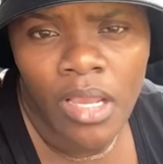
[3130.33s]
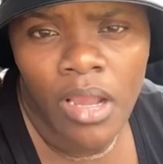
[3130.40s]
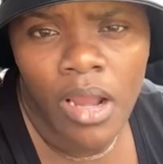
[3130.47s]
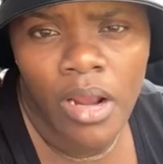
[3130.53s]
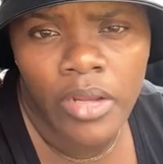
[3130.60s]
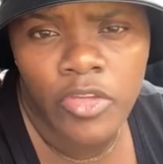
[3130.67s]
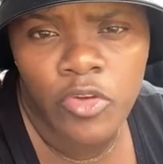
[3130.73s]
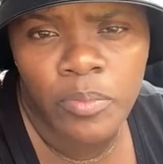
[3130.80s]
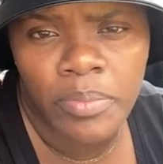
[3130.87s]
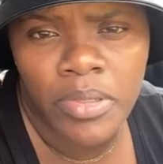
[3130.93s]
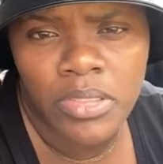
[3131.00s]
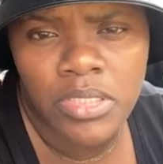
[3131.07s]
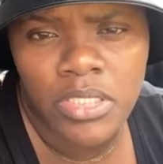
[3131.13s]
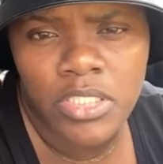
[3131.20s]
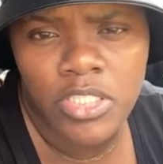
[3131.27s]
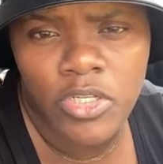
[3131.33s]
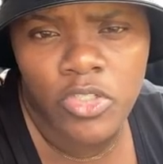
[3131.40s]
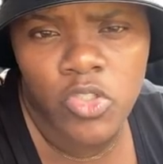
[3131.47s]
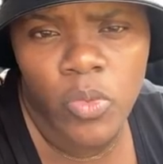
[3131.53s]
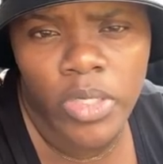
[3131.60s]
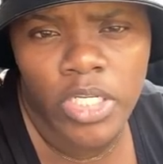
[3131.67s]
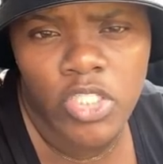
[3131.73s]
Are you booked until
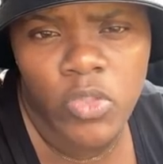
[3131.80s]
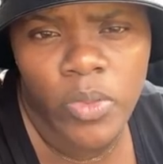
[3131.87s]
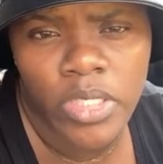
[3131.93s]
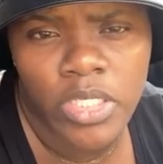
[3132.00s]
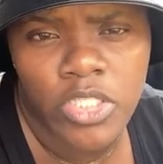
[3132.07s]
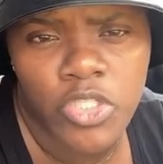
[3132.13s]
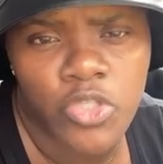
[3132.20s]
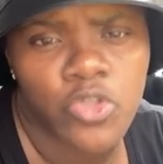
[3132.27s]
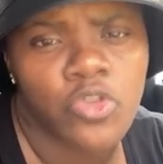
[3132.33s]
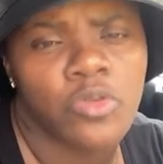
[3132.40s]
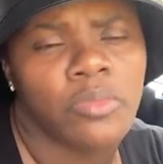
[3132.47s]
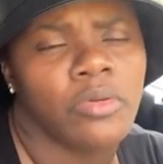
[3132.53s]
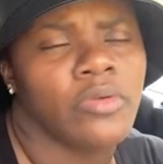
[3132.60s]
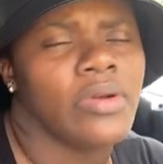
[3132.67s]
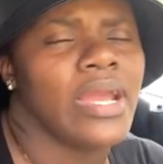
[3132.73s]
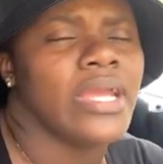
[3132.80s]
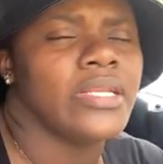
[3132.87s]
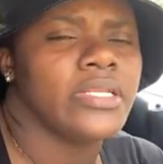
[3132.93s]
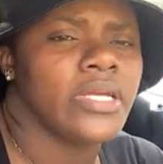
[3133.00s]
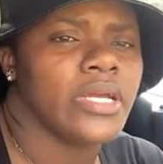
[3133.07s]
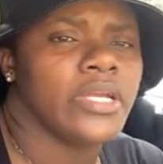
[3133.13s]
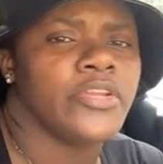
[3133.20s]
2022?
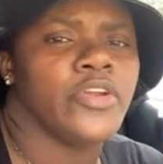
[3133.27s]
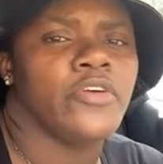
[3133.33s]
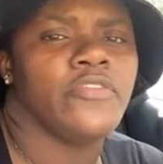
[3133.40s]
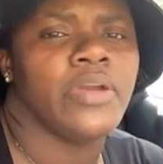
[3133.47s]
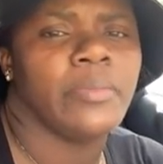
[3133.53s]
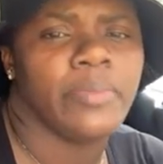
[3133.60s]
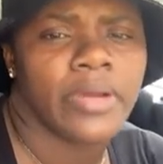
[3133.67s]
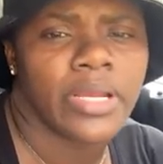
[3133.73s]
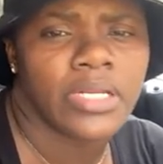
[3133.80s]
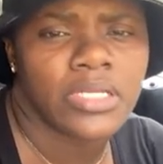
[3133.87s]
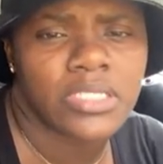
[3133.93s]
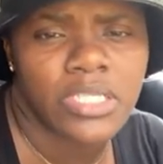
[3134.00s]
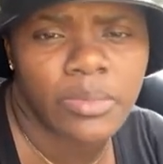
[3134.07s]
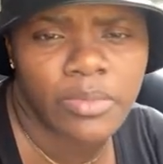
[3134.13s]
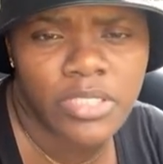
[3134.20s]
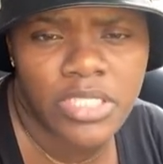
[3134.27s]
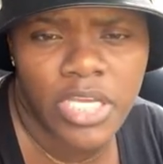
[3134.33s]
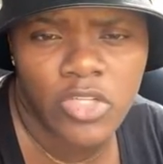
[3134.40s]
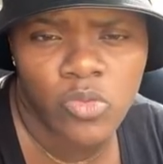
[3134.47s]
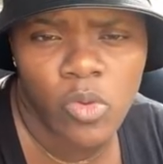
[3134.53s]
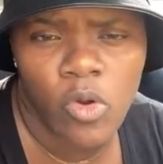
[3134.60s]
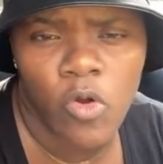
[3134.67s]
Miranda, November and December
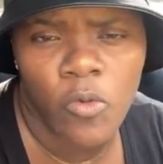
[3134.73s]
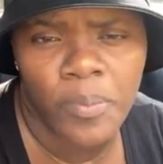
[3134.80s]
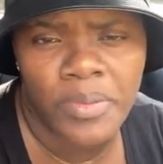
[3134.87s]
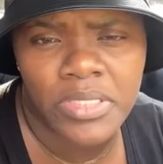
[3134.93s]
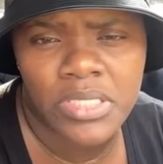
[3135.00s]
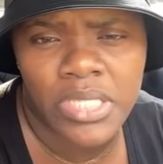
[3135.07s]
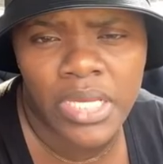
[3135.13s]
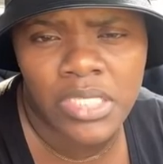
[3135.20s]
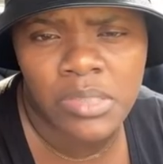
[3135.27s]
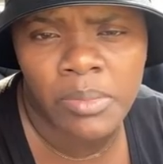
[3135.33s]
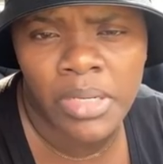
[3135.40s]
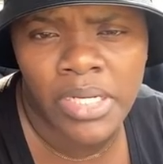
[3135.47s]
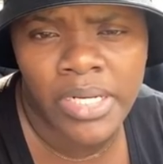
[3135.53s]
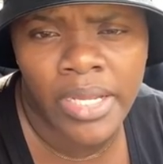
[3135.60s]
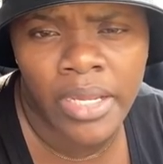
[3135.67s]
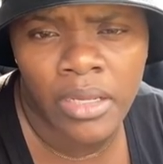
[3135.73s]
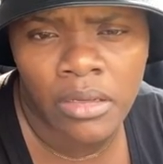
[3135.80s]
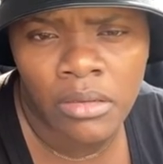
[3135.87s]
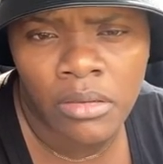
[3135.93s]
schedule opens next Monday.